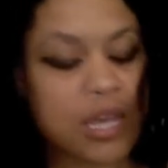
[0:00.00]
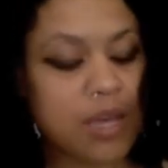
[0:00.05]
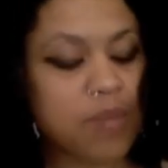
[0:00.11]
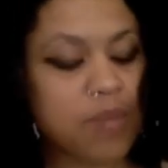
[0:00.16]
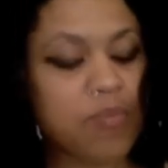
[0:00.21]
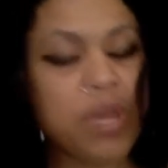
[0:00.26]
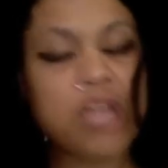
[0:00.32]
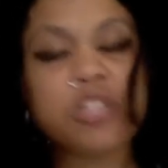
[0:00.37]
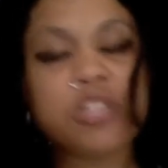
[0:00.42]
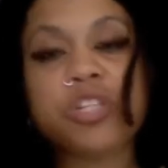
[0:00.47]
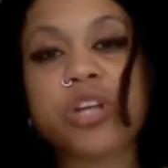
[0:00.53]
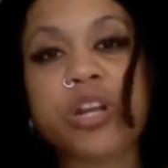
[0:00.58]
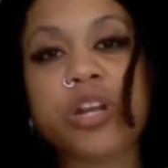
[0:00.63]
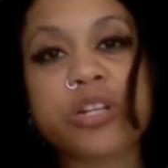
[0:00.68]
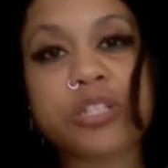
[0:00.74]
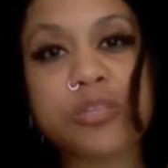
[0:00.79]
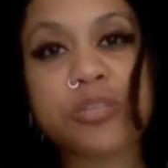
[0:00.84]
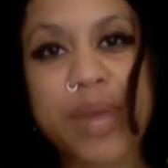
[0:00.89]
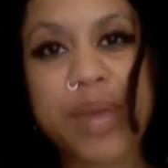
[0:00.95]
Make sure
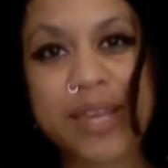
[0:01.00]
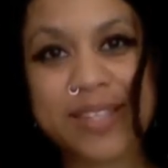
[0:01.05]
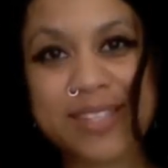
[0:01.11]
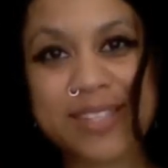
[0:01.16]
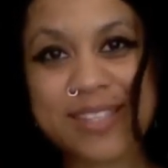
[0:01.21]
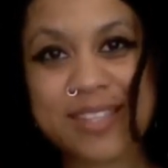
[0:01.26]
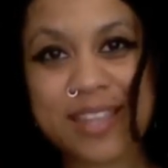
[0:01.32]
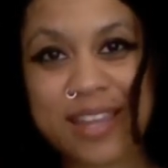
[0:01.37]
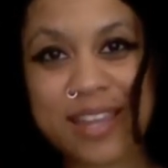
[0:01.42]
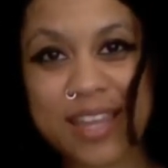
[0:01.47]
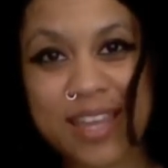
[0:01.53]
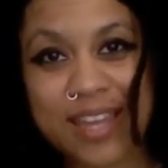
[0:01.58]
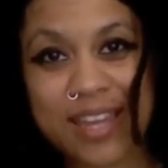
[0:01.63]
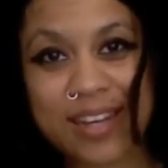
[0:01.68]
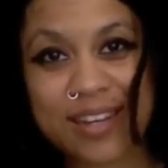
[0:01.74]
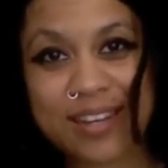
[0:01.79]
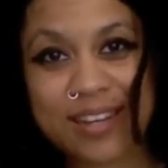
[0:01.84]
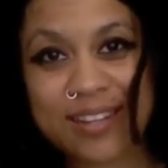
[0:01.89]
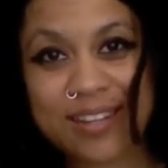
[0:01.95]
your space is clean.
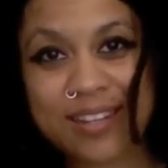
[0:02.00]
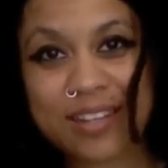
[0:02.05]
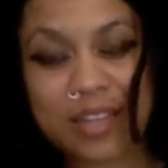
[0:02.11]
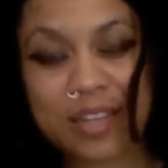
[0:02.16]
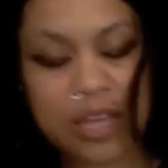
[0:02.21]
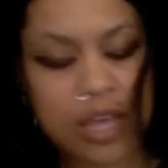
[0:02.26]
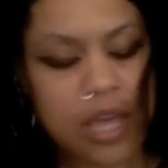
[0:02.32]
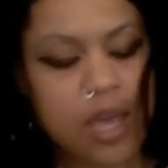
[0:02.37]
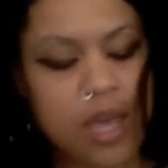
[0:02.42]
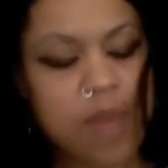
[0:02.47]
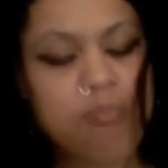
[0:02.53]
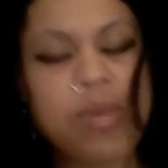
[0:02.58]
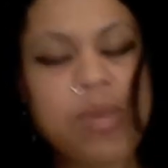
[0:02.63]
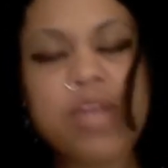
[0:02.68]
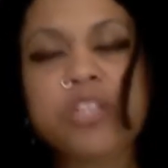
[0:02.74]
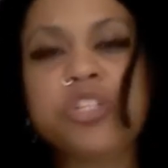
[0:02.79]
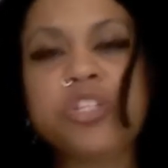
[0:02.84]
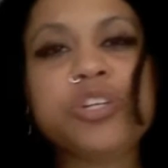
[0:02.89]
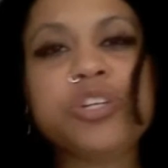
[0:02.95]

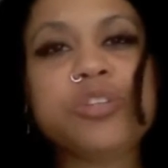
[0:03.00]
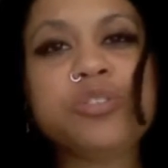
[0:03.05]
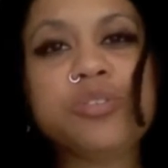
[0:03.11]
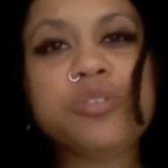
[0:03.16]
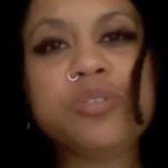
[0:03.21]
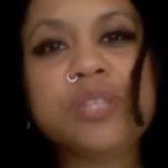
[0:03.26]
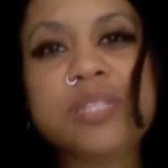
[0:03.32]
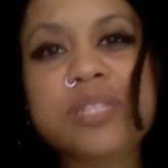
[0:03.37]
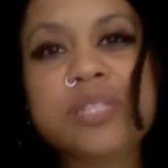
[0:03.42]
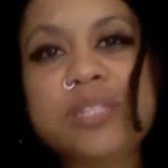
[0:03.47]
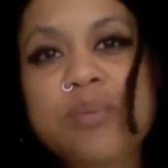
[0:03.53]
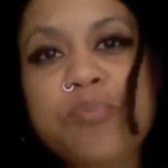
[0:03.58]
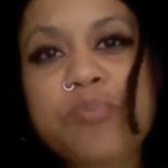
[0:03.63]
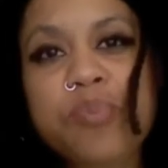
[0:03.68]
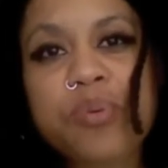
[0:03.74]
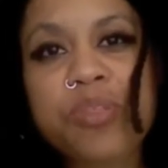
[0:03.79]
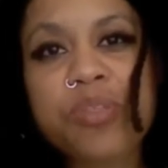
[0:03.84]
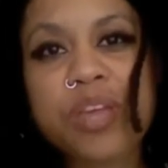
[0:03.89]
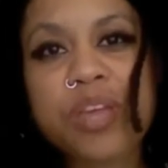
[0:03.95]
Make sure you do the
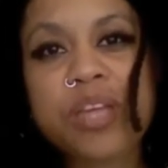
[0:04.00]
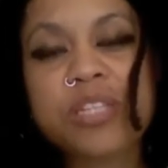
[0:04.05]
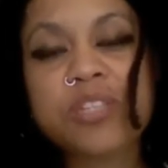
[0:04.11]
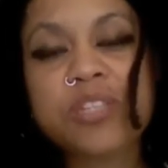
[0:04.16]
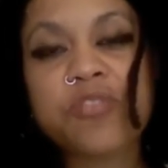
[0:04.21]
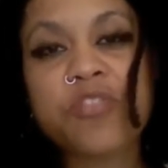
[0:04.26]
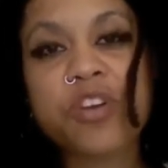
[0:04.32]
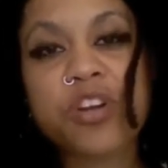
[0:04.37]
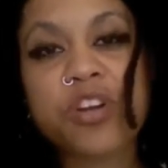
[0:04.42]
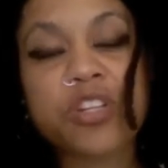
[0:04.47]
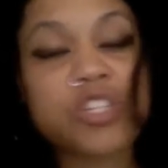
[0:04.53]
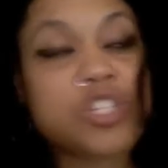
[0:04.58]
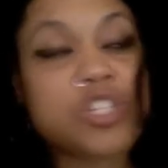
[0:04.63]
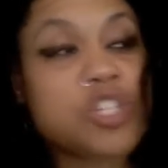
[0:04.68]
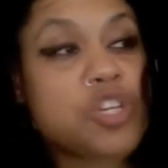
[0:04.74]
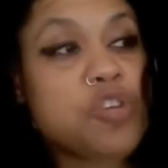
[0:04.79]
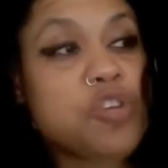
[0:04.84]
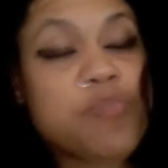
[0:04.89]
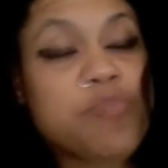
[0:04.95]
simple things first.
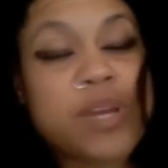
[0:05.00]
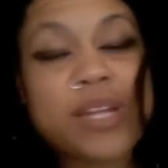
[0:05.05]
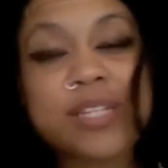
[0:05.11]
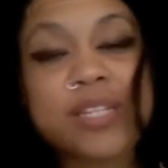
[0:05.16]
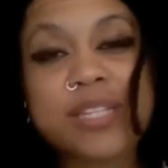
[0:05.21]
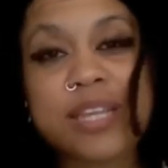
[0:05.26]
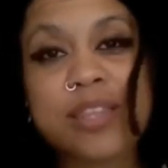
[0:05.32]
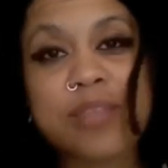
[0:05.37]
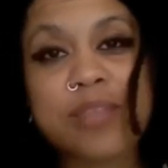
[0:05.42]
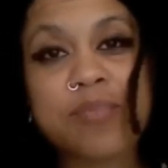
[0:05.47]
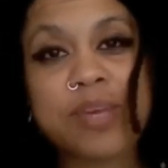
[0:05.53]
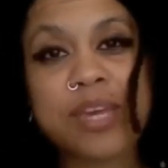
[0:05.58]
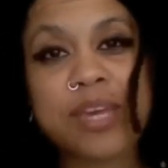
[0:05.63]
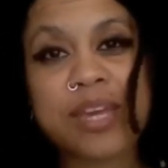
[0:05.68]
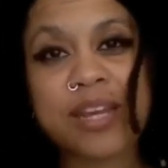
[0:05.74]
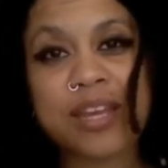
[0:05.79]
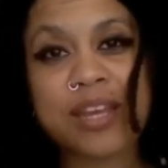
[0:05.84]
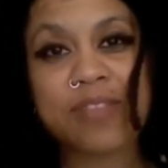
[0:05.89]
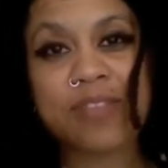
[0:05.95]
2 minutes in the
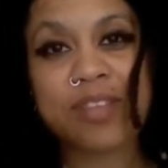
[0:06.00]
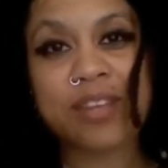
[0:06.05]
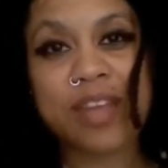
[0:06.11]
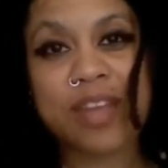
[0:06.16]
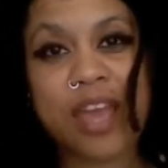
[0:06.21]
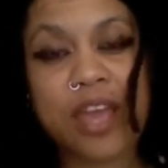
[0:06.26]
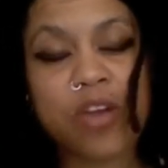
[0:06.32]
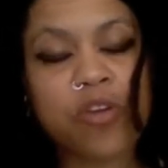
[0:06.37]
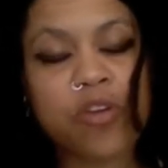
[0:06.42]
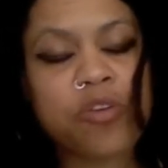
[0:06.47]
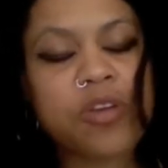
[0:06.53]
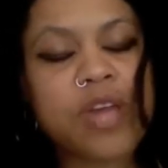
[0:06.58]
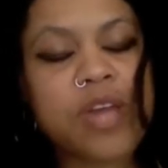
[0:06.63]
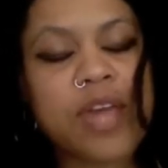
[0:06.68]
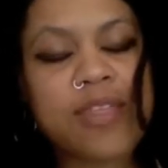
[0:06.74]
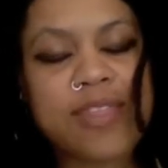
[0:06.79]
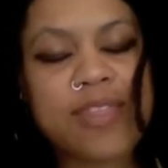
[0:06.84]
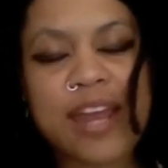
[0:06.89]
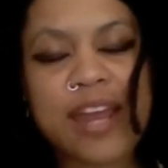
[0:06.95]
beginning of the day.
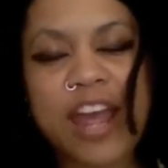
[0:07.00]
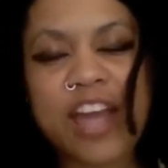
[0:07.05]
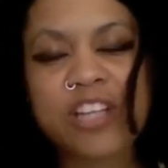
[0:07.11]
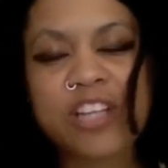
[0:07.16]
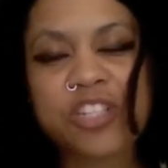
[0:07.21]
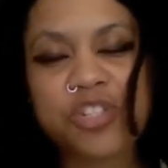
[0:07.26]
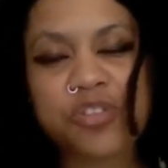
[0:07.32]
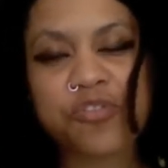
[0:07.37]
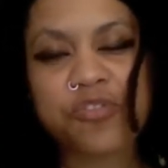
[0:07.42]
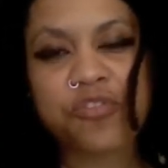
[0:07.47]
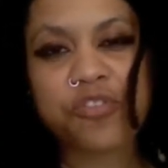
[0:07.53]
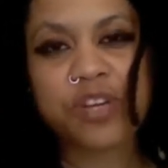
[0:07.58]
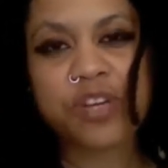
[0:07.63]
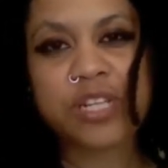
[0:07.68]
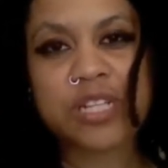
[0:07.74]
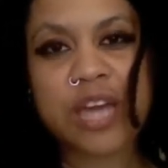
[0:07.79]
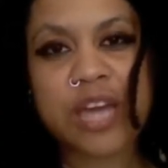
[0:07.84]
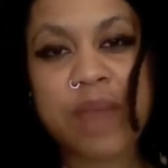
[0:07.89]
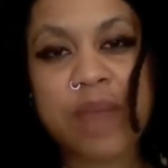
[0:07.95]
Create that extra
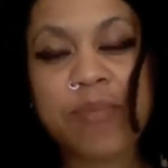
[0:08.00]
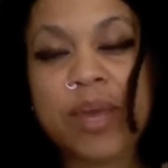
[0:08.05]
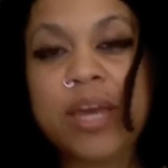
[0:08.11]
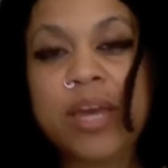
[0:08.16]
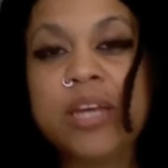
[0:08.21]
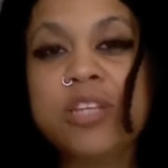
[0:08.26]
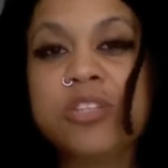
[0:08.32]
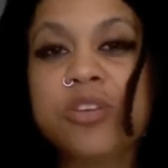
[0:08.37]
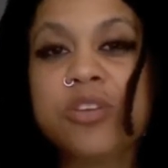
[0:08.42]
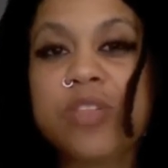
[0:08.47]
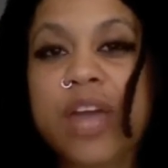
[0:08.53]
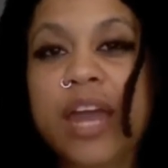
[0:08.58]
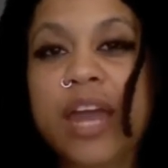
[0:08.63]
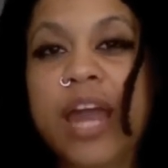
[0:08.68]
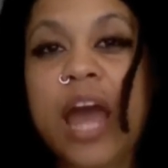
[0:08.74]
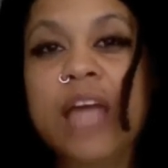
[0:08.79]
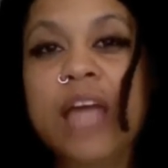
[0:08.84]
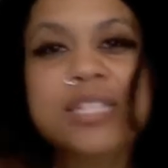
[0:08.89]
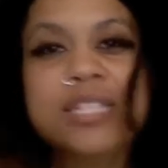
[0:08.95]
free time so
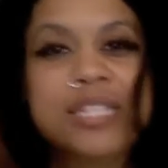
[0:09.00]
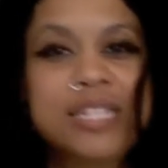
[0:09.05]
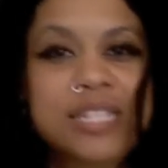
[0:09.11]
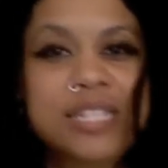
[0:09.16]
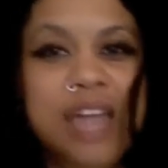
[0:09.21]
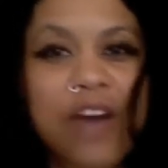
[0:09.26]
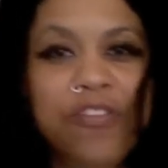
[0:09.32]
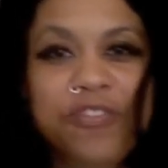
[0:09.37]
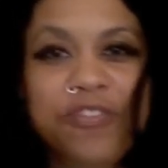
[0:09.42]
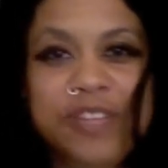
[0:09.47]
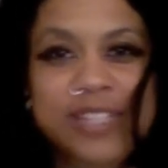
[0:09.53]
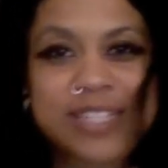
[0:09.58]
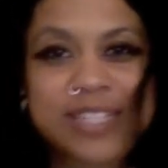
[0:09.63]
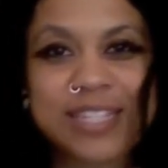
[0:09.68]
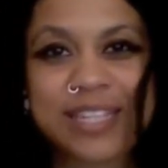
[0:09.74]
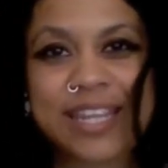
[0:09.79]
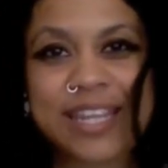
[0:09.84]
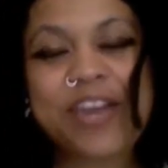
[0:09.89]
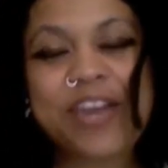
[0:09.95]
that stuff
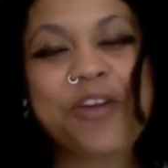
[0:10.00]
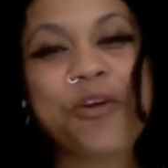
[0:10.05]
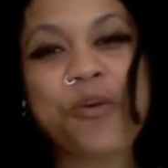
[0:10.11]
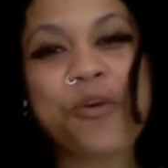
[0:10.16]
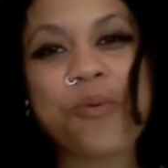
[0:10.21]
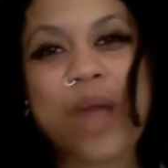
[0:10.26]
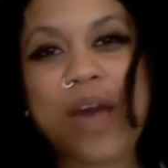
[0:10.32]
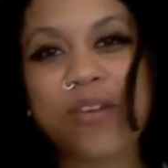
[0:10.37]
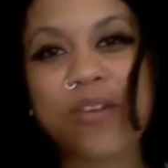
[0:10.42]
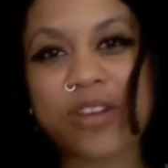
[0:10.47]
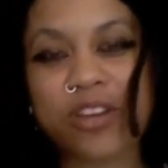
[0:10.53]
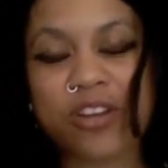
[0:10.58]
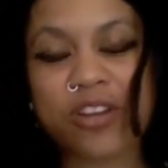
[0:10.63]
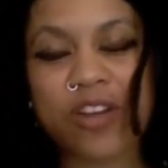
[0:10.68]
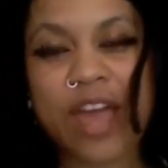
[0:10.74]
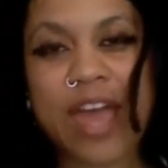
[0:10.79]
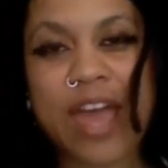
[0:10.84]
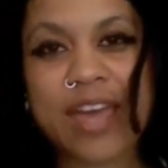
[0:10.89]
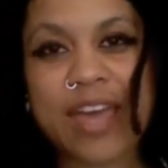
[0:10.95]
doesn't linger around in
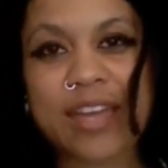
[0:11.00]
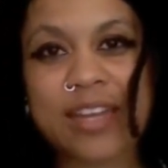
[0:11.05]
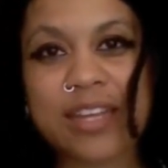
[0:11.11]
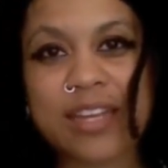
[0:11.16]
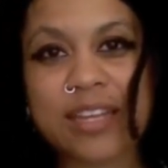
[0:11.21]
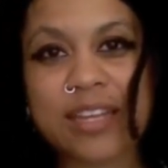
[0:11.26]
your head.